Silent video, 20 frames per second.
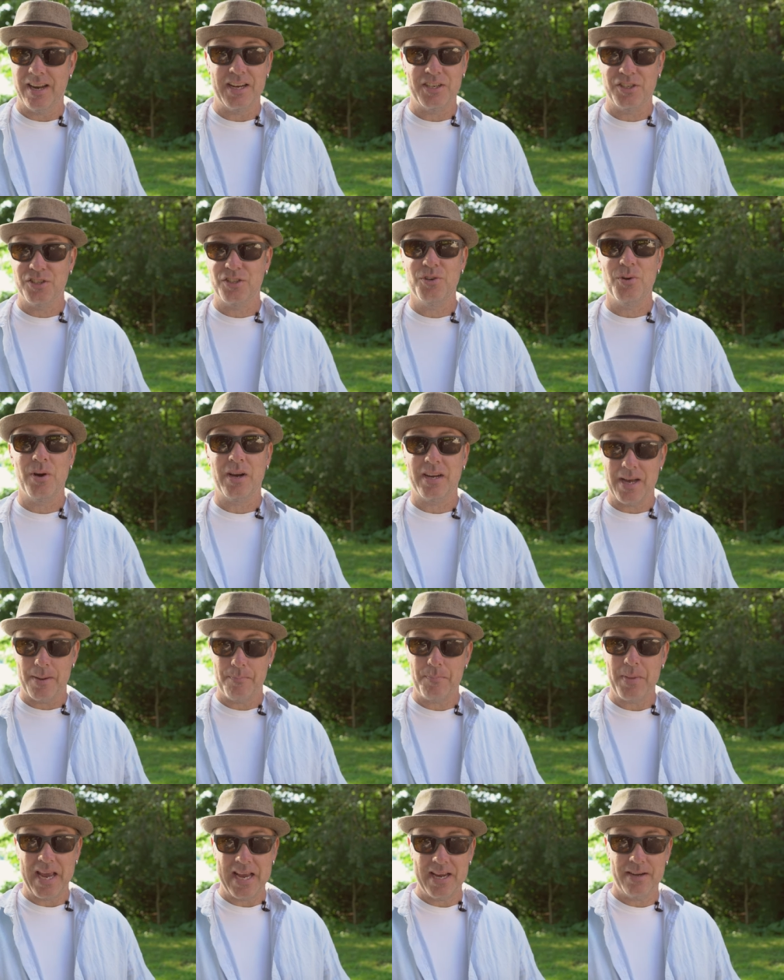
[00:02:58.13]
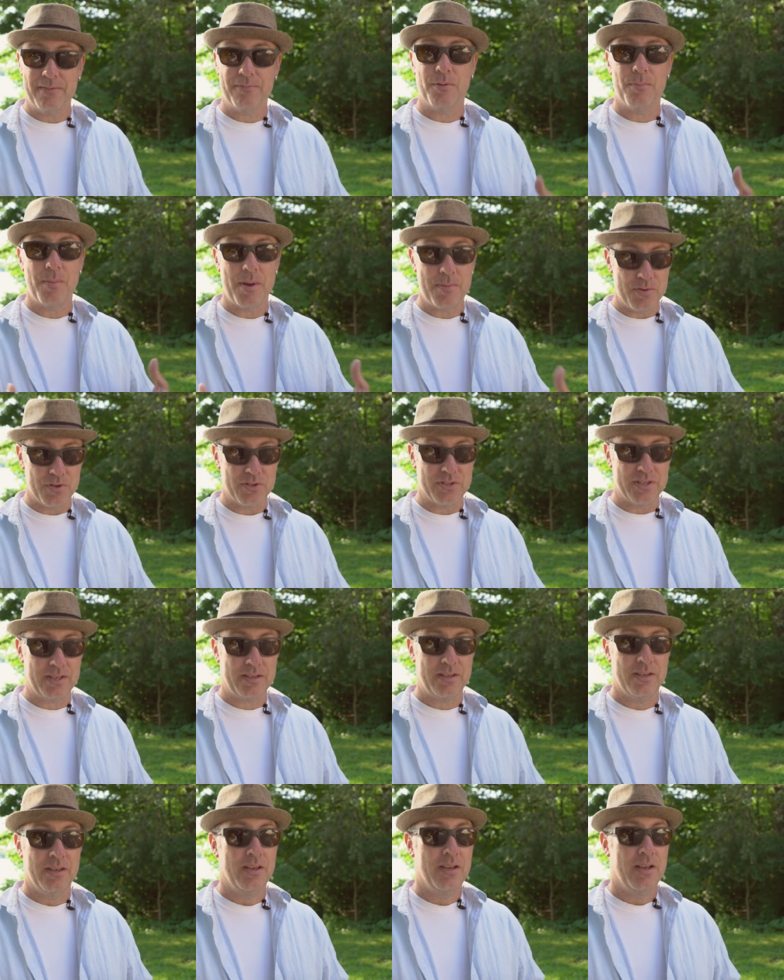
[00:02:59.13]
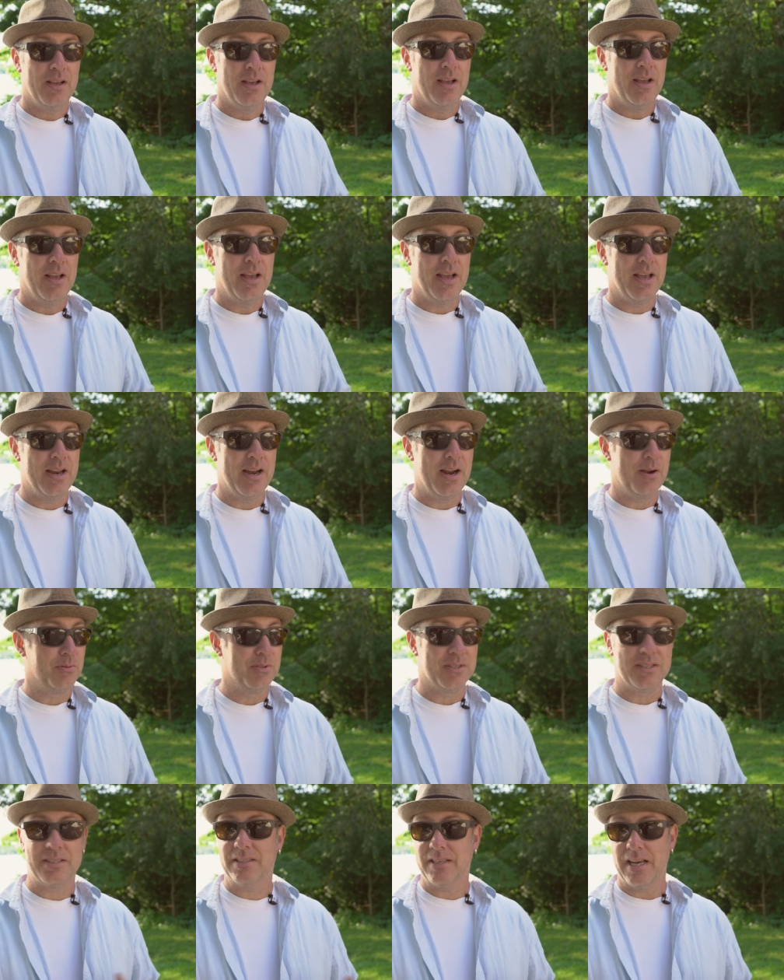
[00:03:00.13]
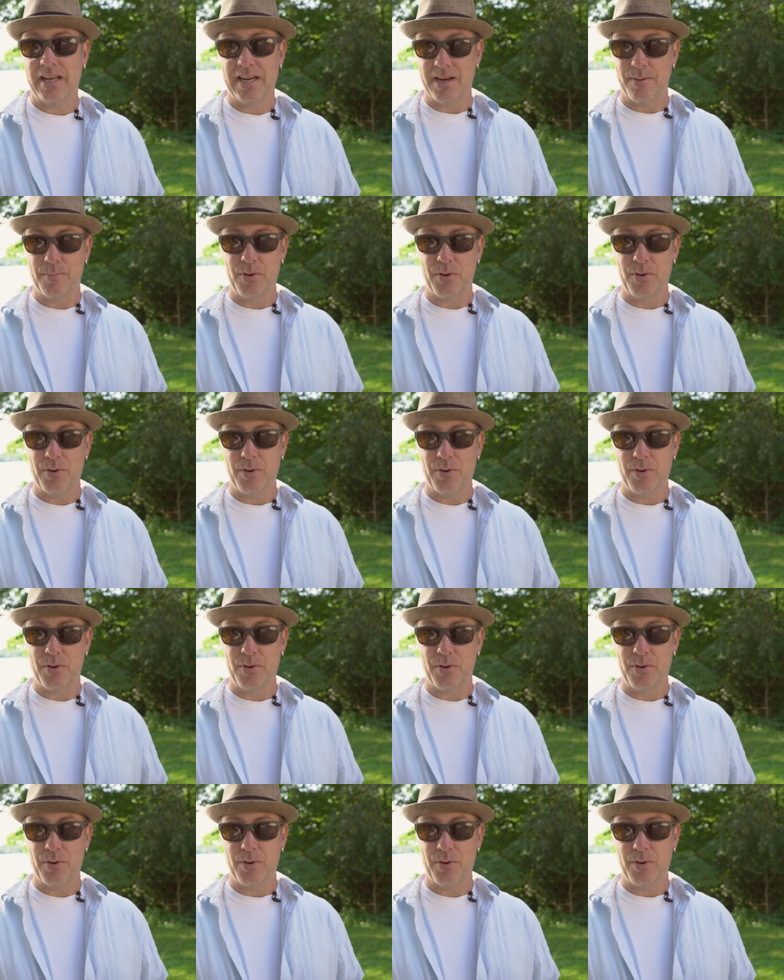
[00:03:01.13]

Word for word: I just knew I got paid for my music and I was excited